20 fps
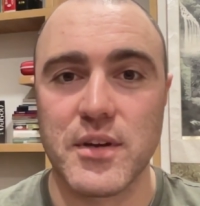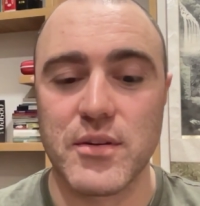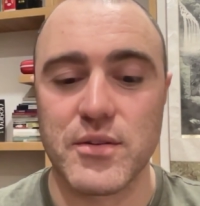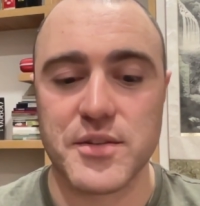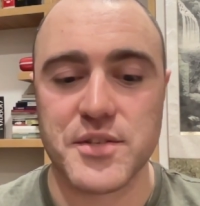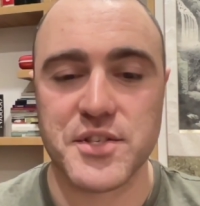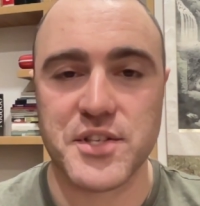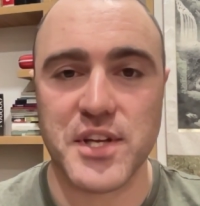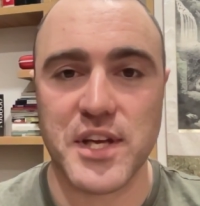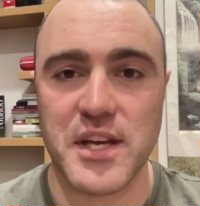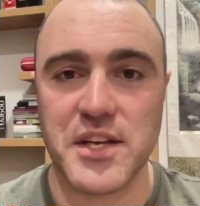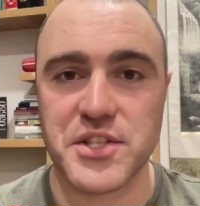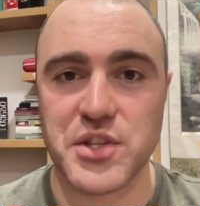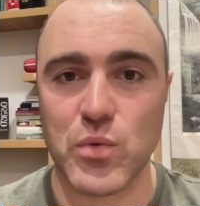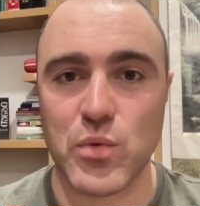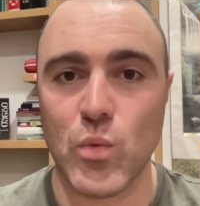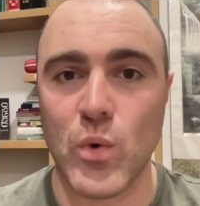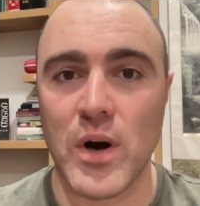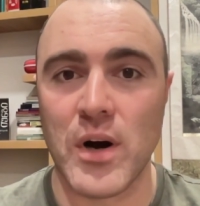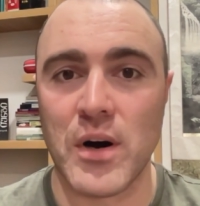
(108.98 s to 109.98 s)
sees the
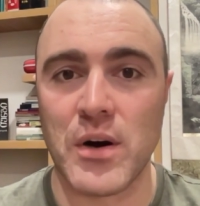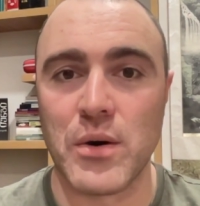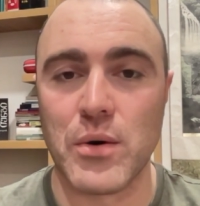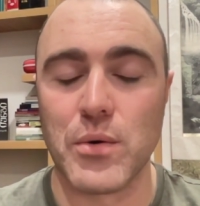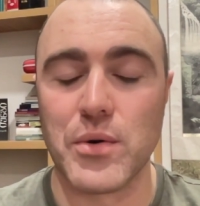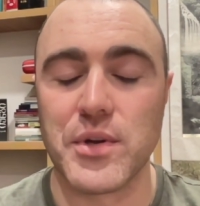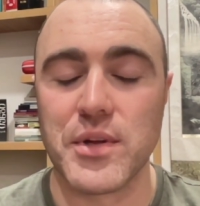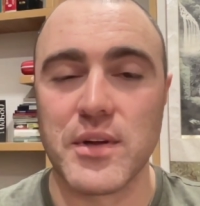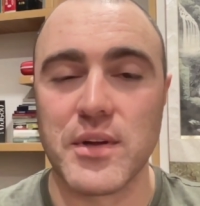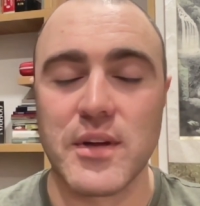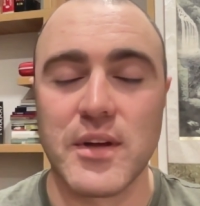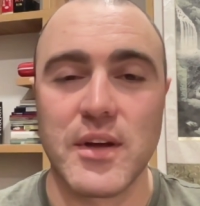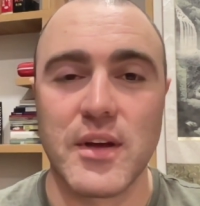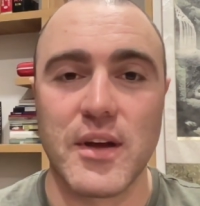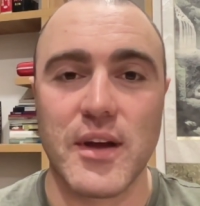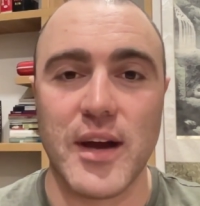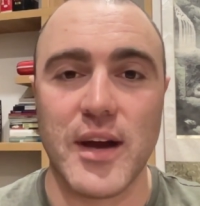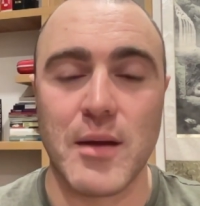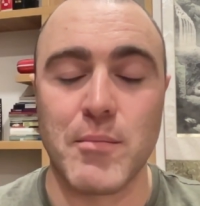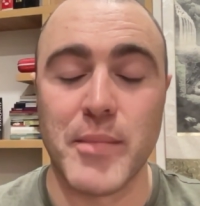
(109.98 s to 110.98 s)
world
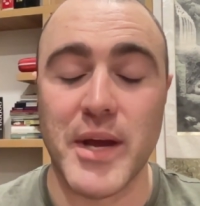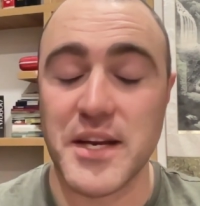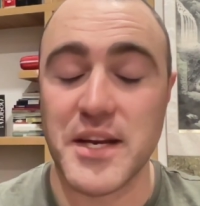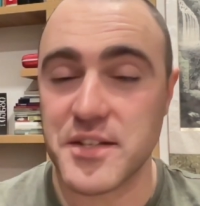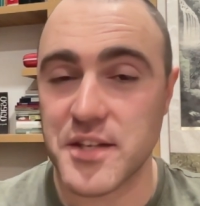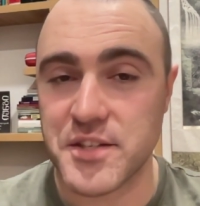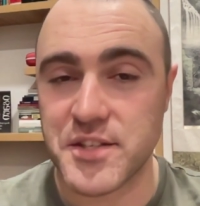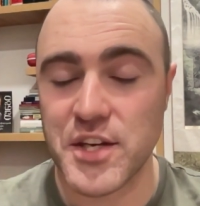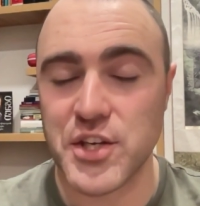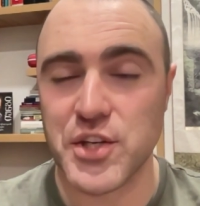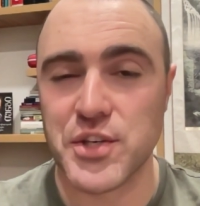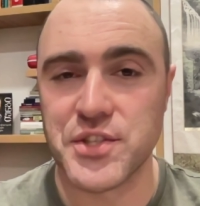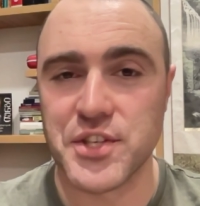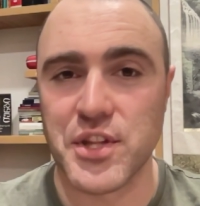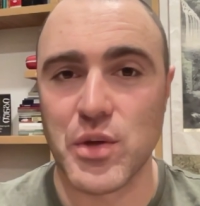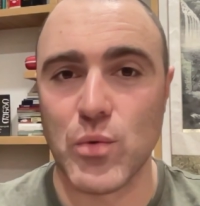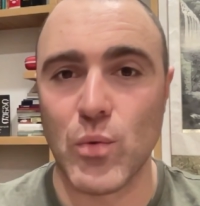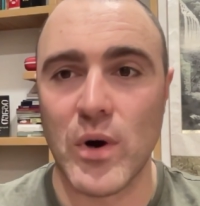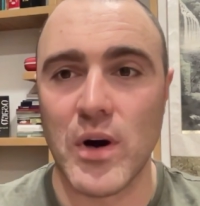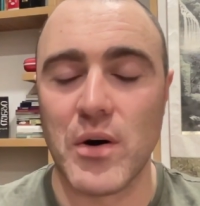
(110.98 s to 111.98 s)
and makes decisions in
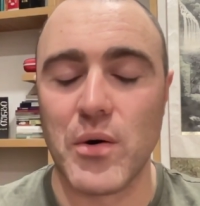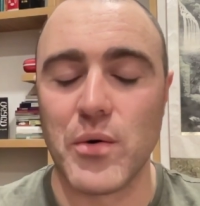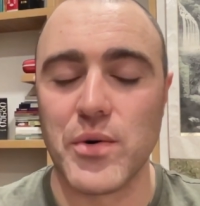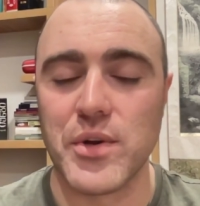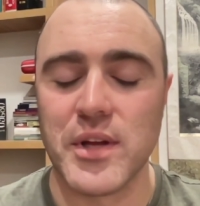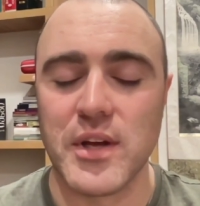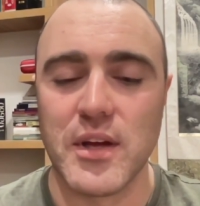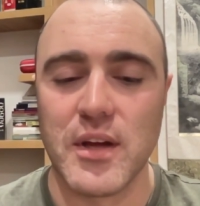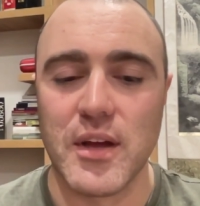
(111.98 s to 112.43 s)
the world.